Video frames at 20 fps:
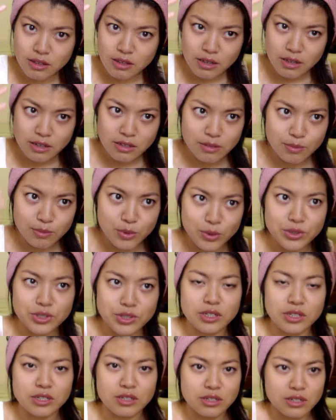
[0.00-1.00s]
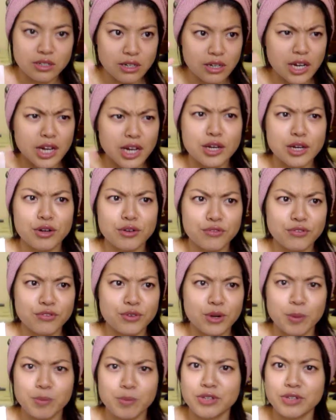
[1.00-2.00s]
It's more just kind
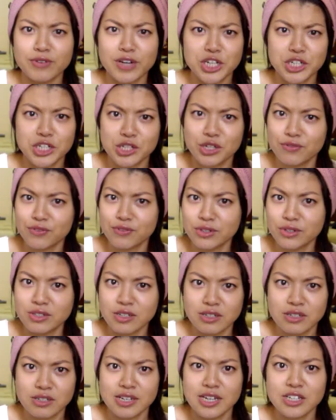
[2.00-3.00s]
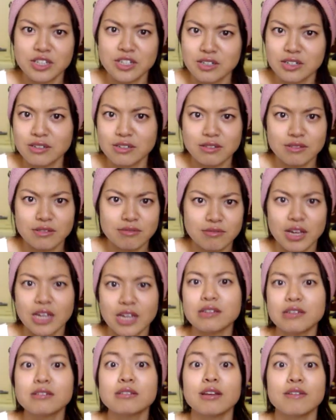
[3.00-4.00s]
of observation of your sensations
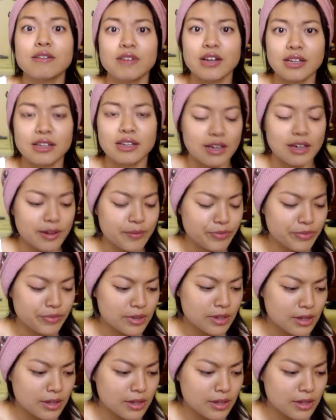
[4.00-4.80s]
and stuff like that,